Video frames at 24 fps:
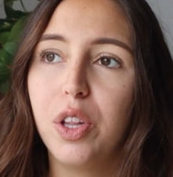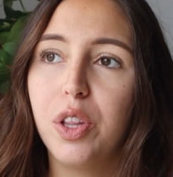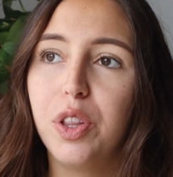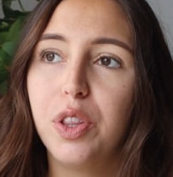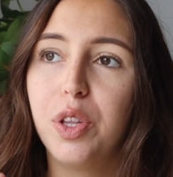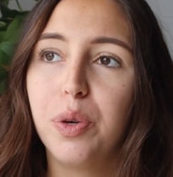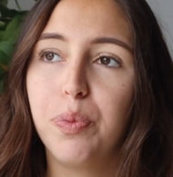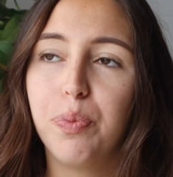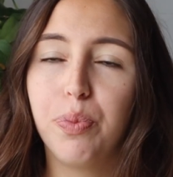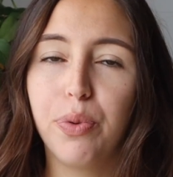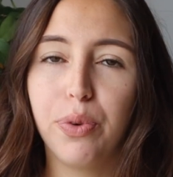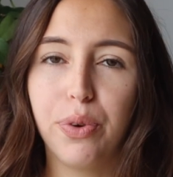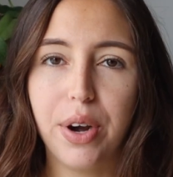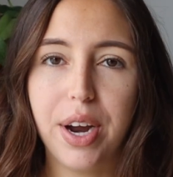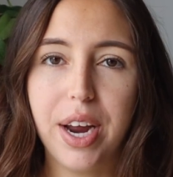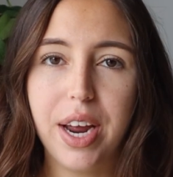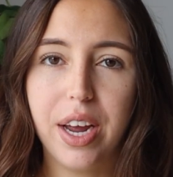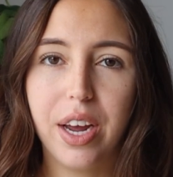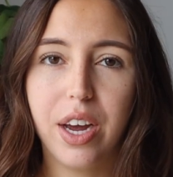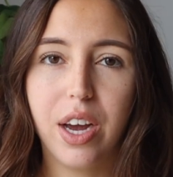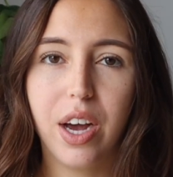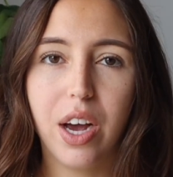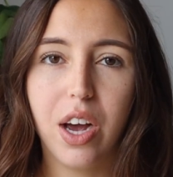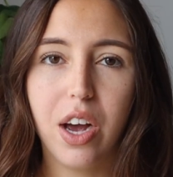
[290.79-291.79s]
the
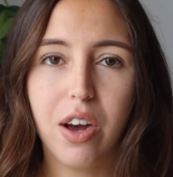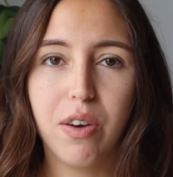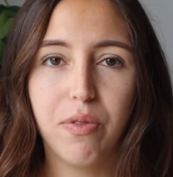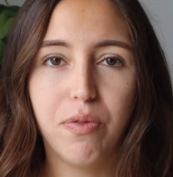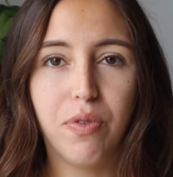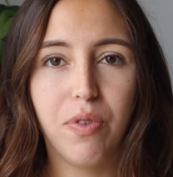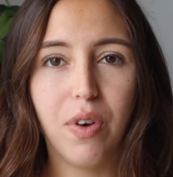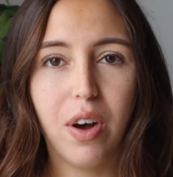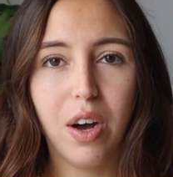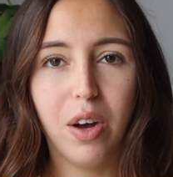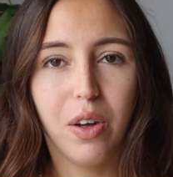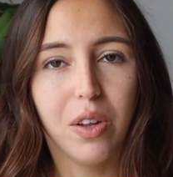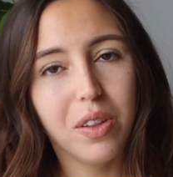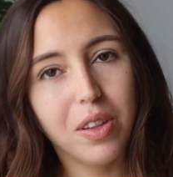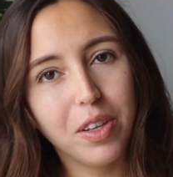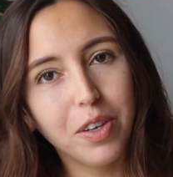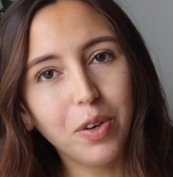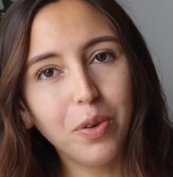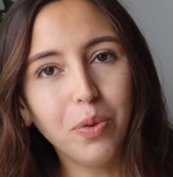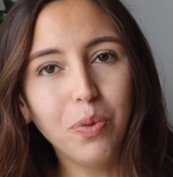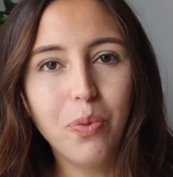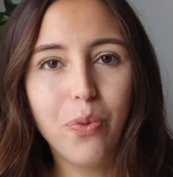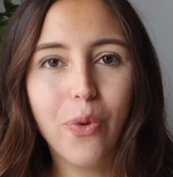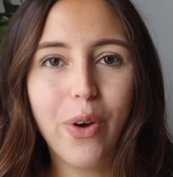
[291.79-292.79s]
break of a
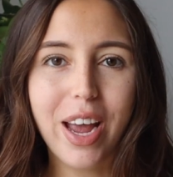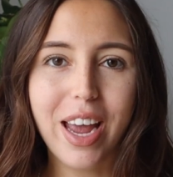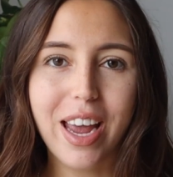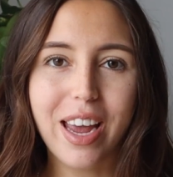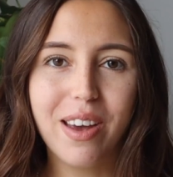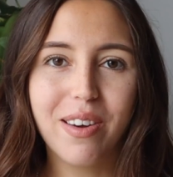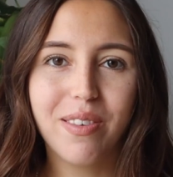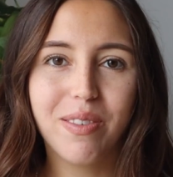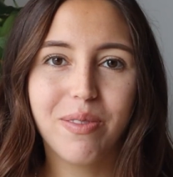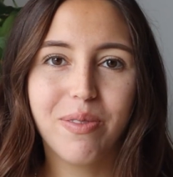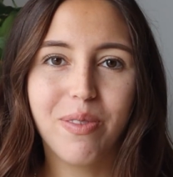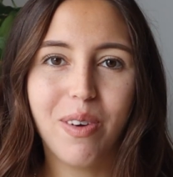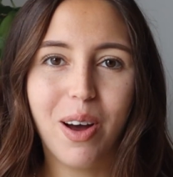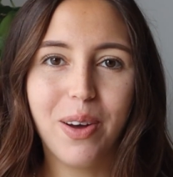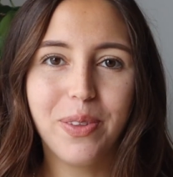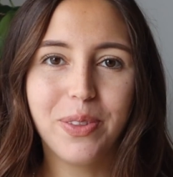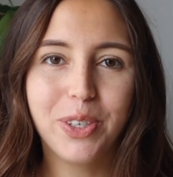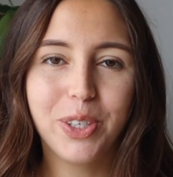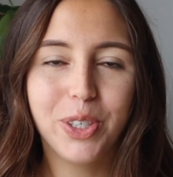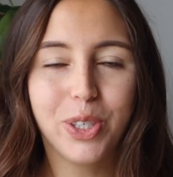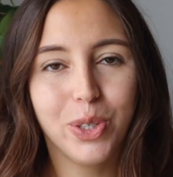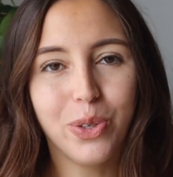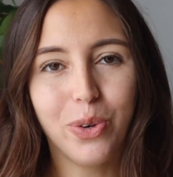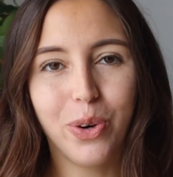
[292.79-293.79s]
little wave on
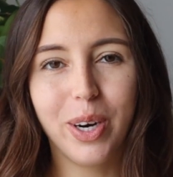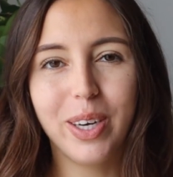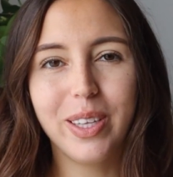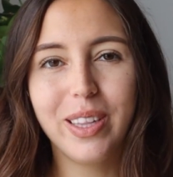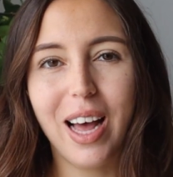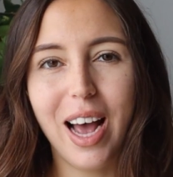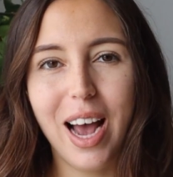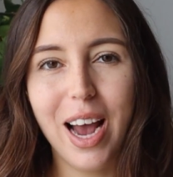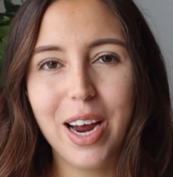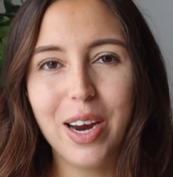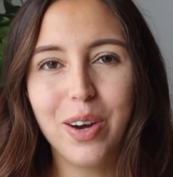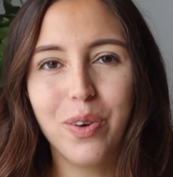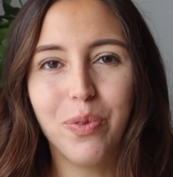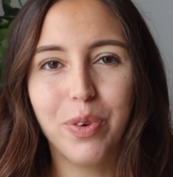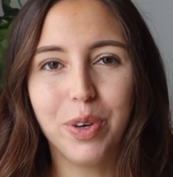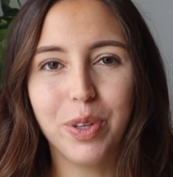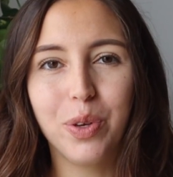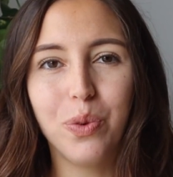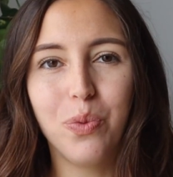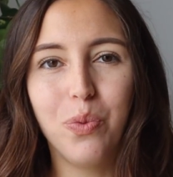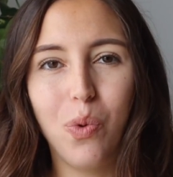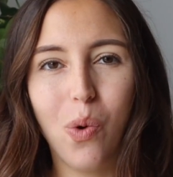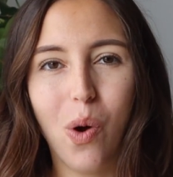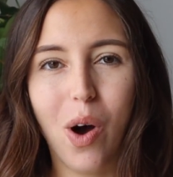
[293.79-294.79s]
the shoreline where
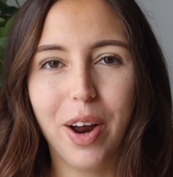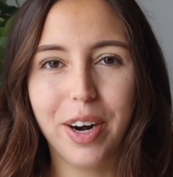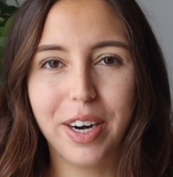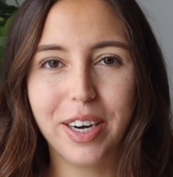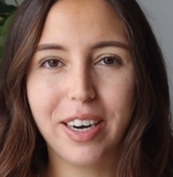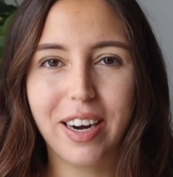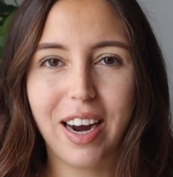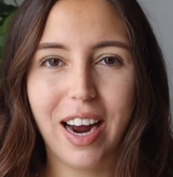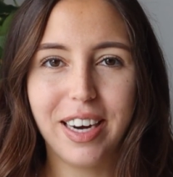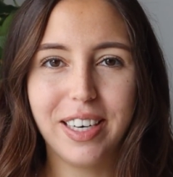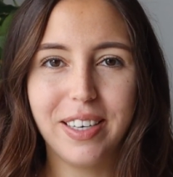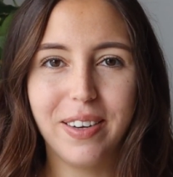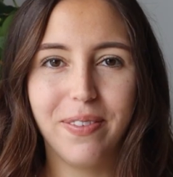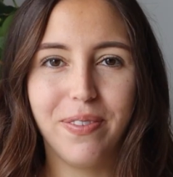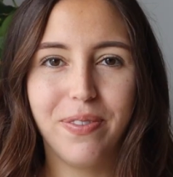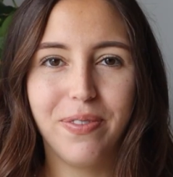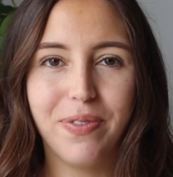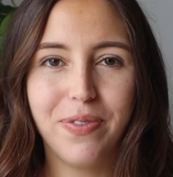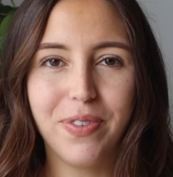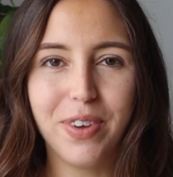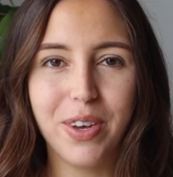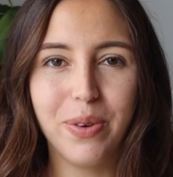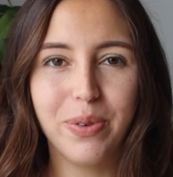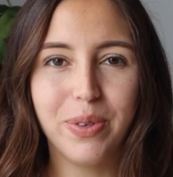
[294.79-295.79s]
the water kind of
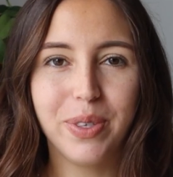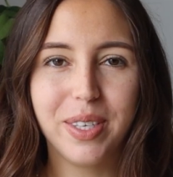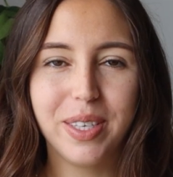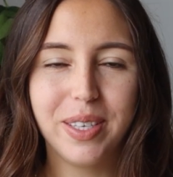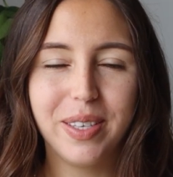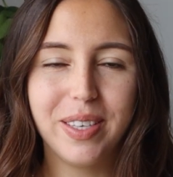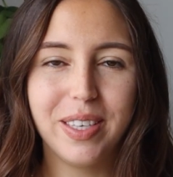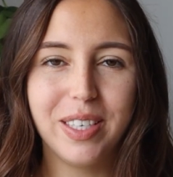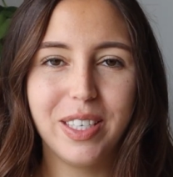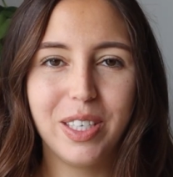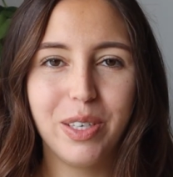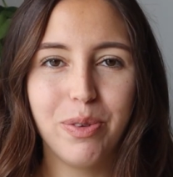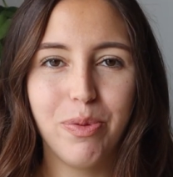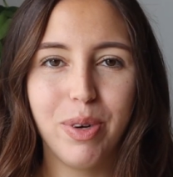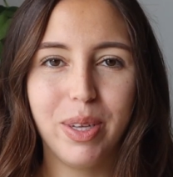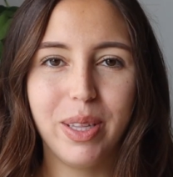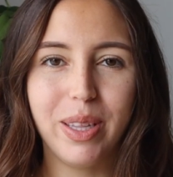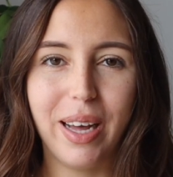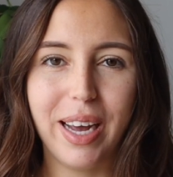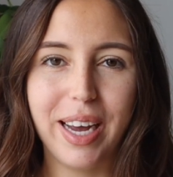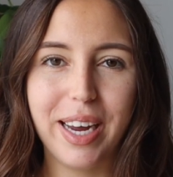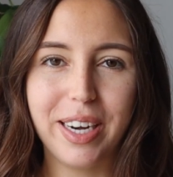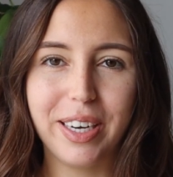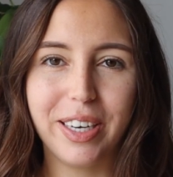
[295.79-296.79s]
fuses into a
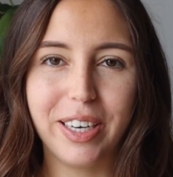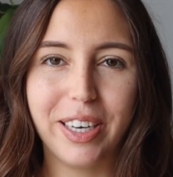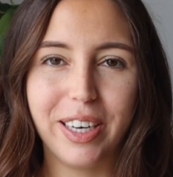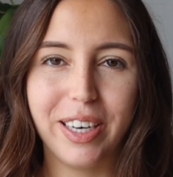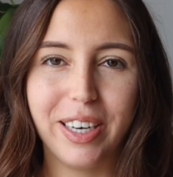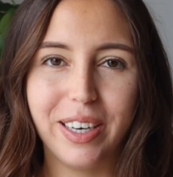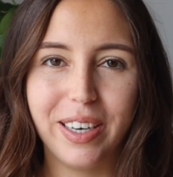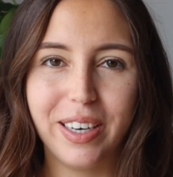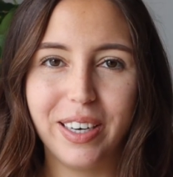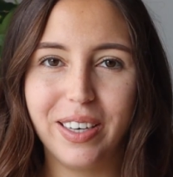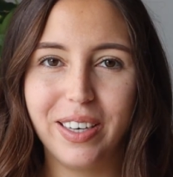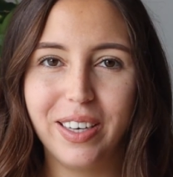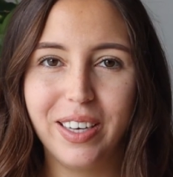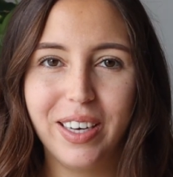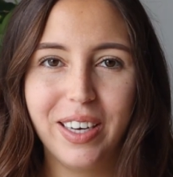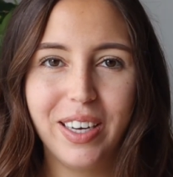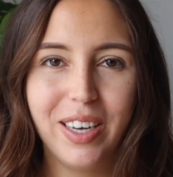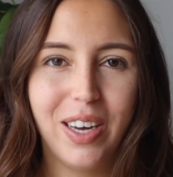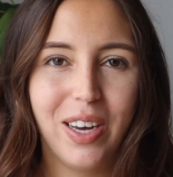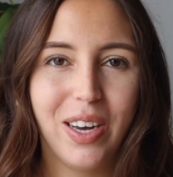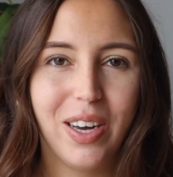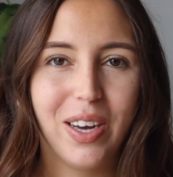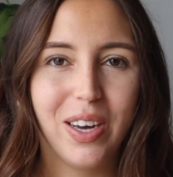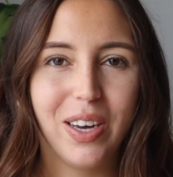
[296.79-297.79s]
lighter
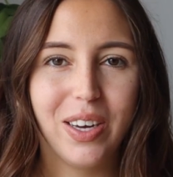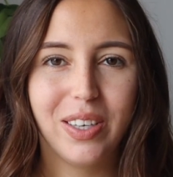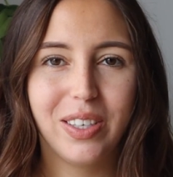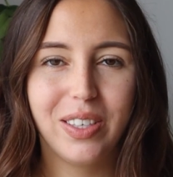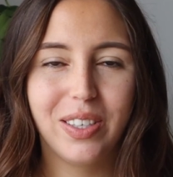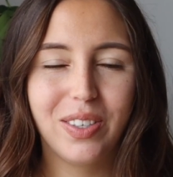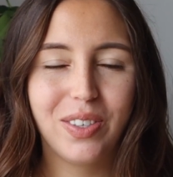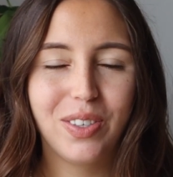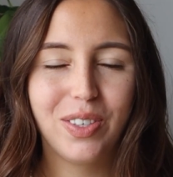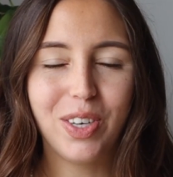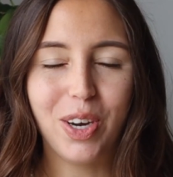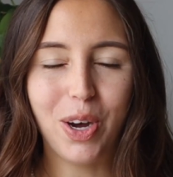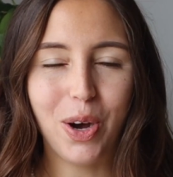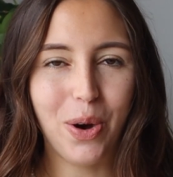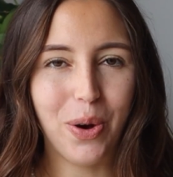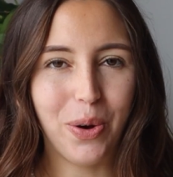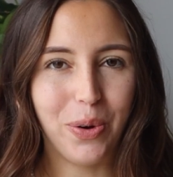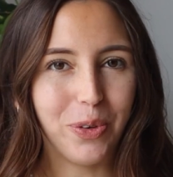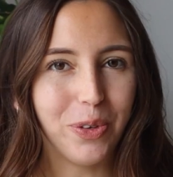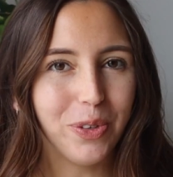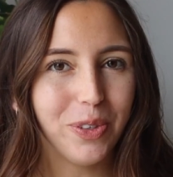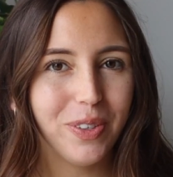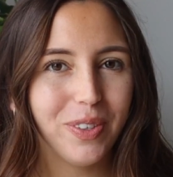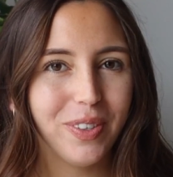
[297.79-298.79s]

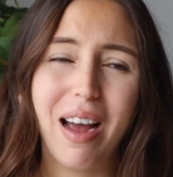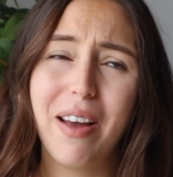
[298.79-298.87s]
tone.